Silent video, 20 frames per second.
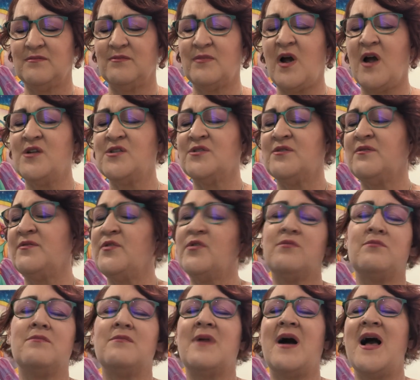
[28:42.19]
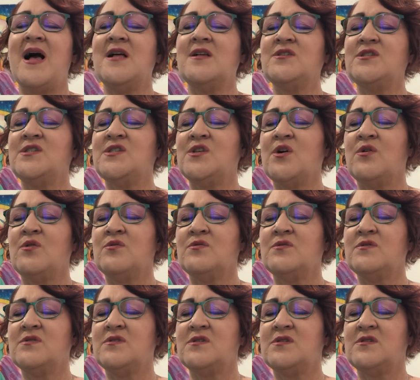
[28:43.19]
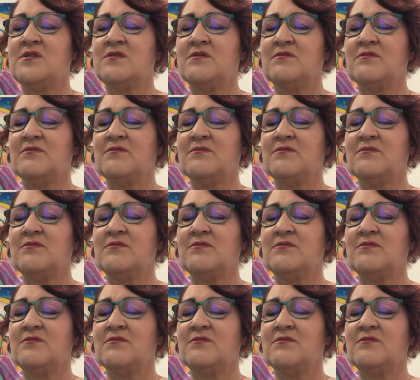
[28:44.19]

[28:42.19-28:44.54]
part of your milestones.